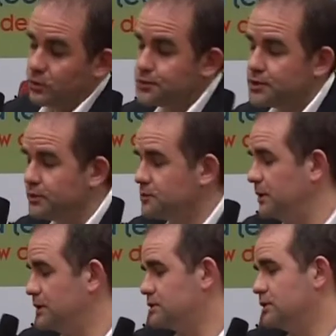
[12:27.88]
Also
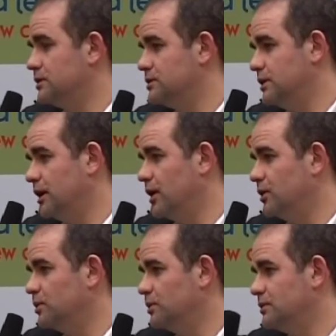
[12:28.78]
speaks to the
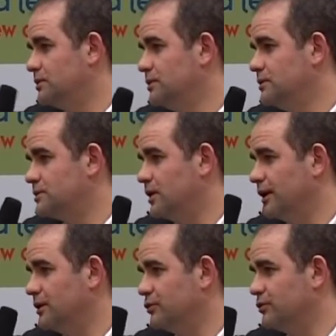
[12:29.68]
geo
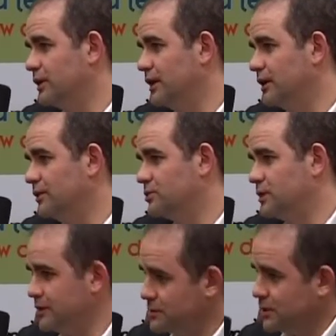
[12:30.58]
side of the
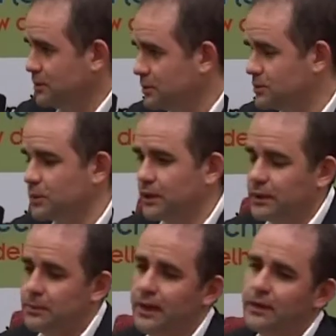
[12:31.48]
trends that you were
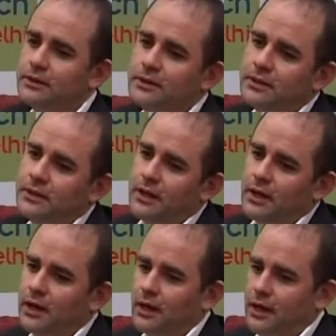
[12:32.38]
talking about,
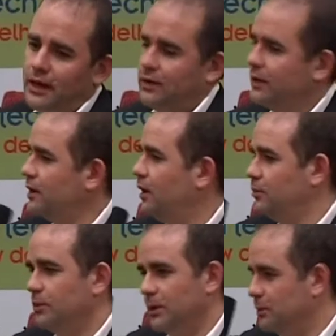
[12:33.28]
and I
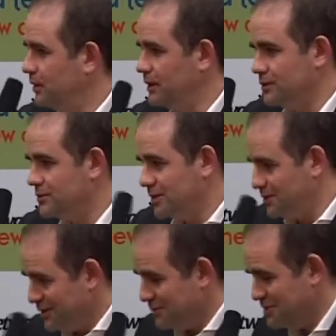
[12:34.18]
can't remember the other
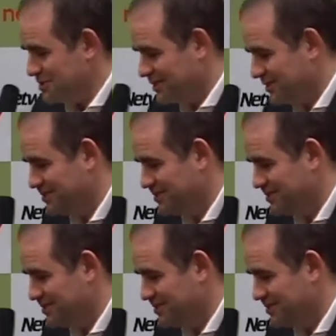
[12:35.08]
two that you've just